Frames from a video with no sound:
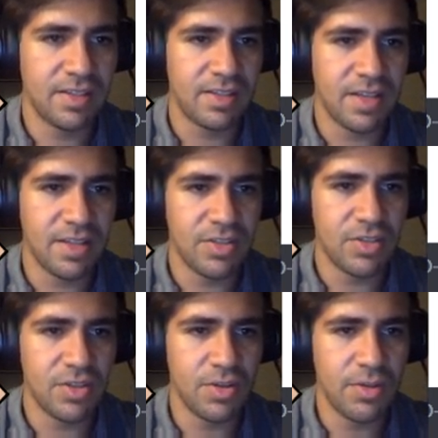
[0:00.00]
That is
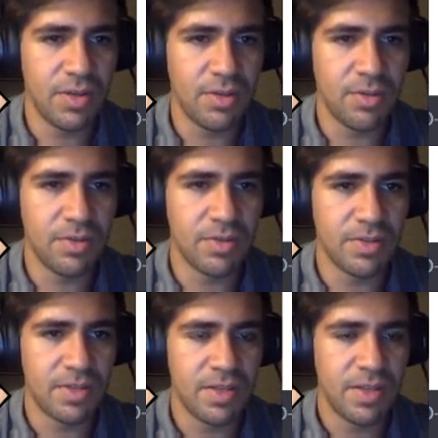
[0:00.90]
show
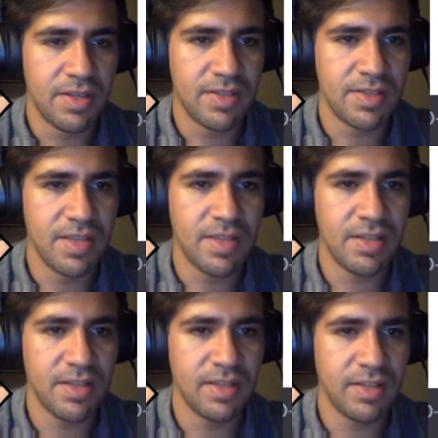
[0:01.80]
equals
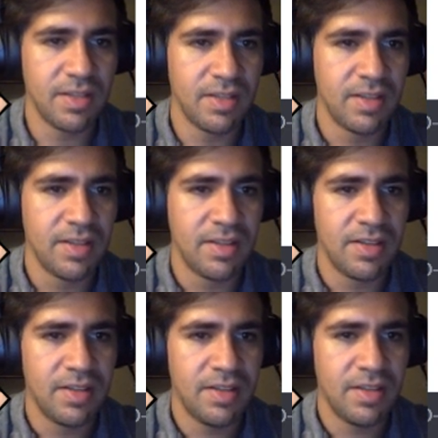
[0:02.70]
sending.
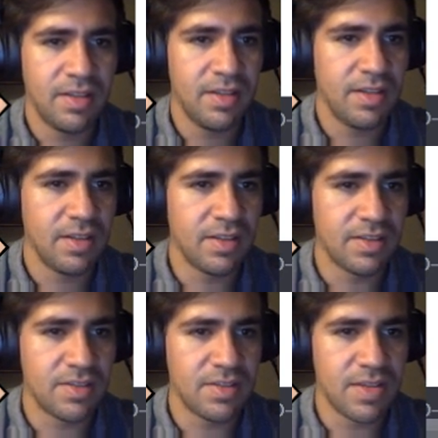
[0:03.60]

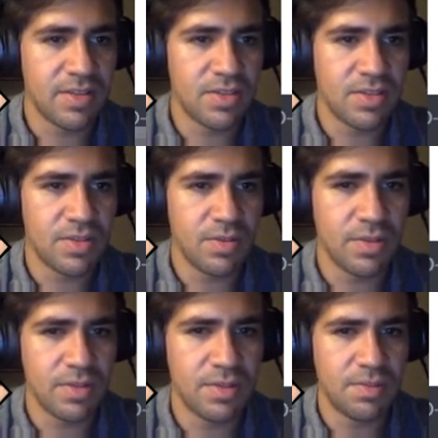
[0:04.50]
And so that's just
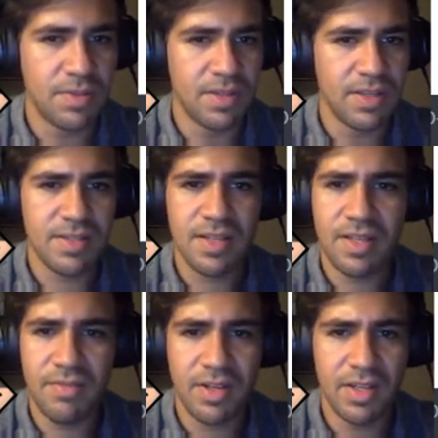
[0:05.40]
going to be, that's not
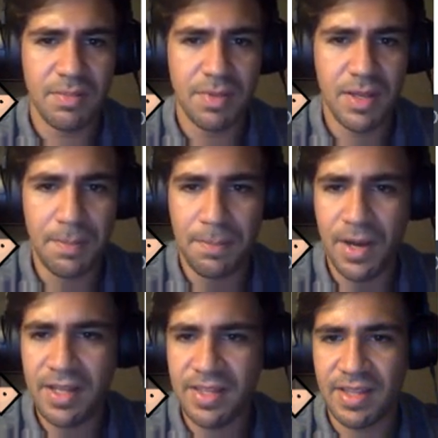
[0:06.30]
even going to be a
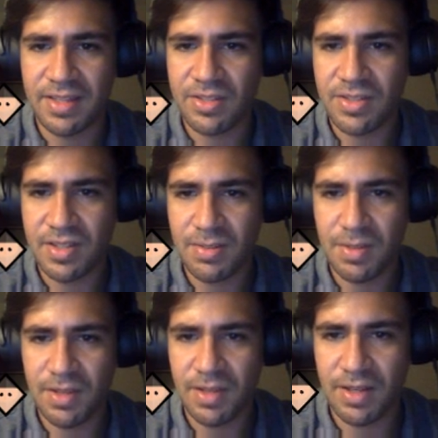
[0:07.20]
button. That's just going to
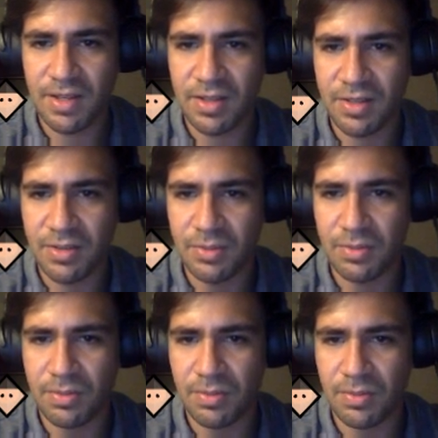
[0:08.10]
be like,
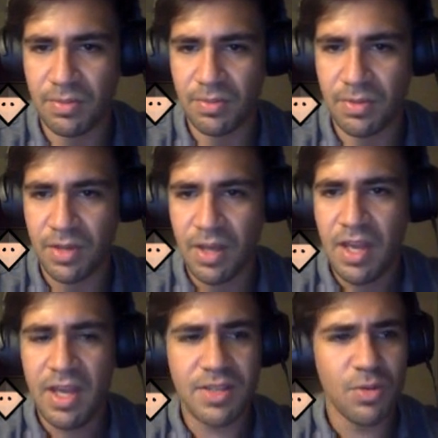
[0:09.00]

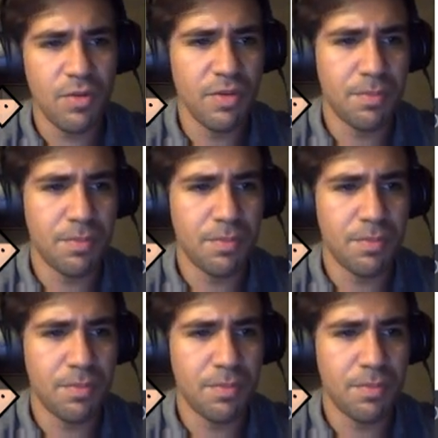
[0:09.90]
it's sort of